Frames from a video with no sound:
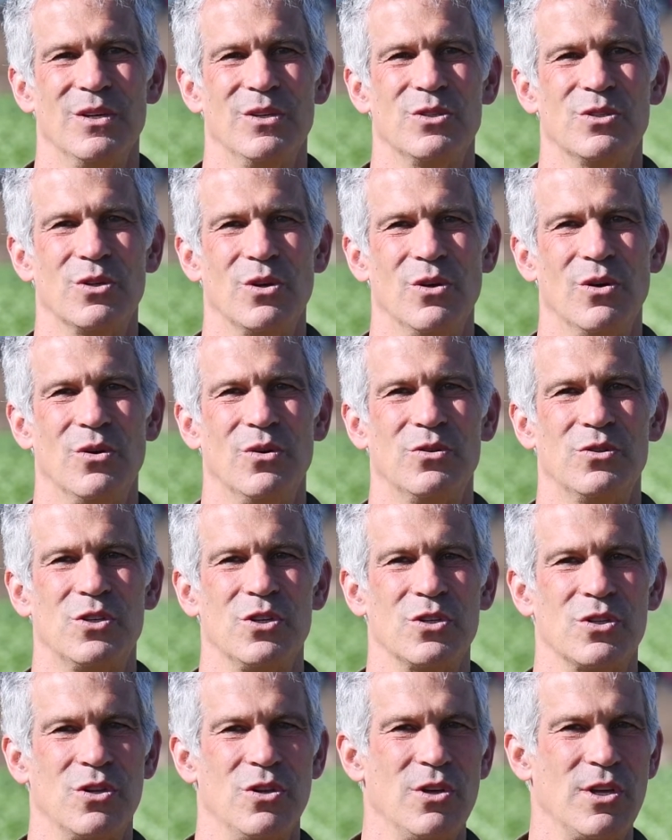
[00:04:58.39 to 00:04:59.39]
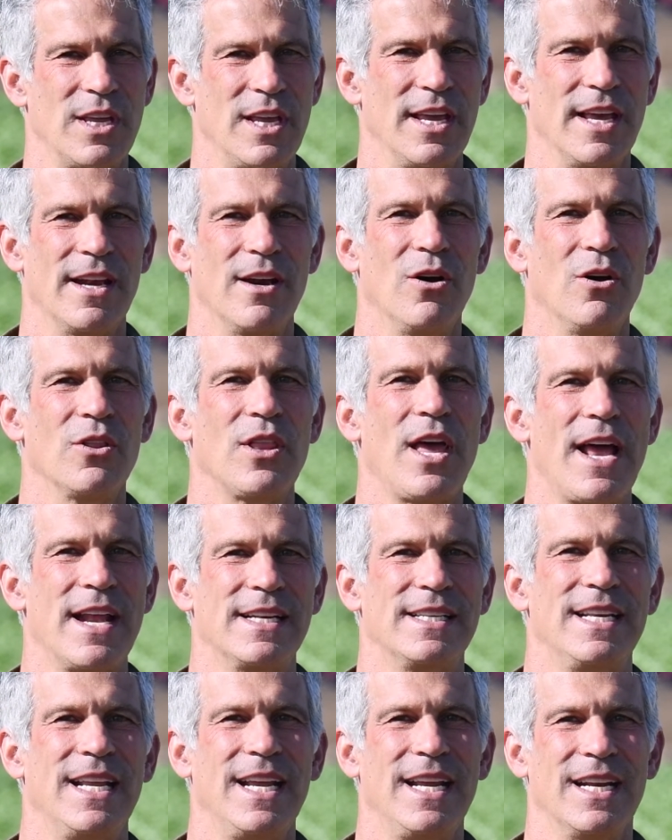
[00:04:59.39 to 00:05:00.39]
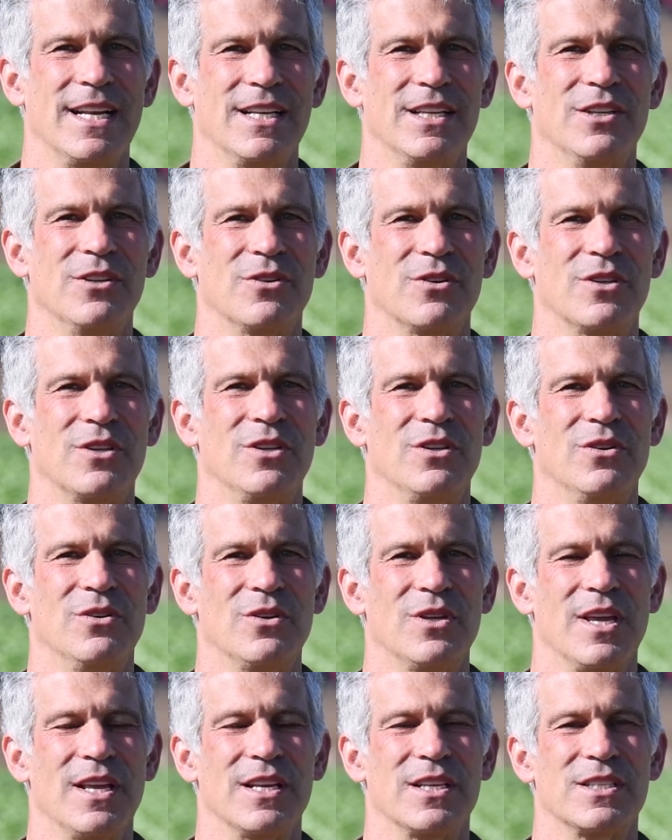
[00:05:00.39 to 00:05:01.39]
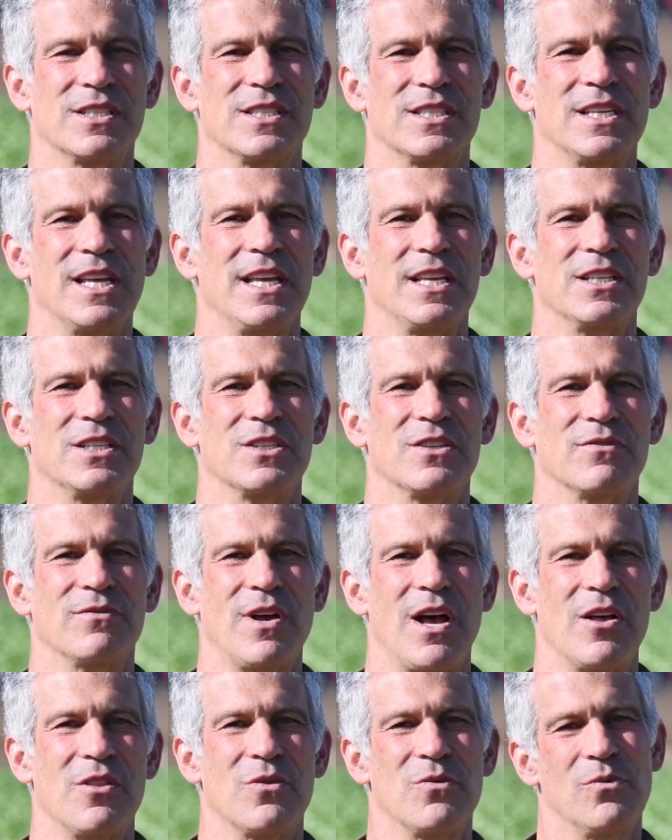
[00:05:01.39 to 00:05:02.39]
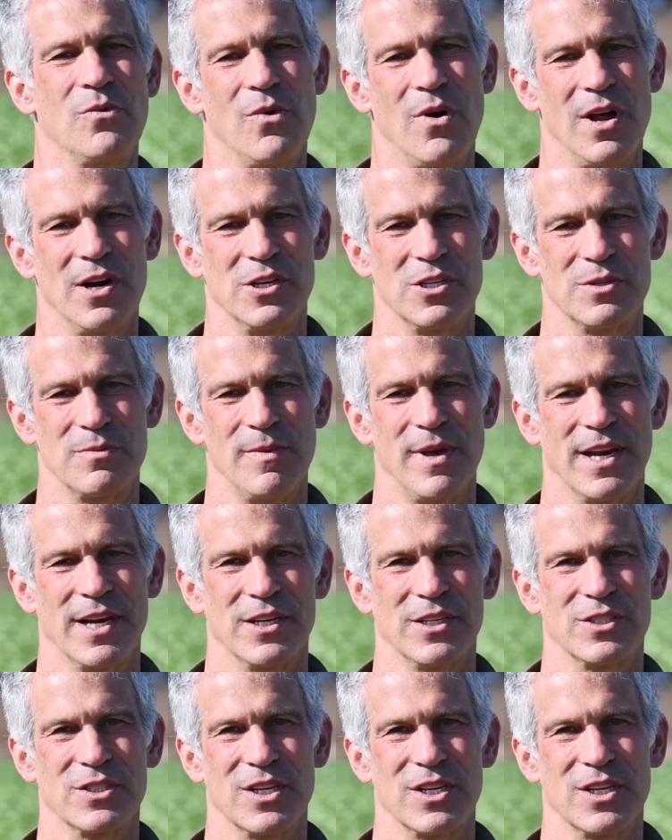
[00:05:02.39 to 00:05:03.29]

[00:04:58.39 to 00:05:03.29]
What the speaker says: So just looking at all that data, you get a sense of how the water's managed.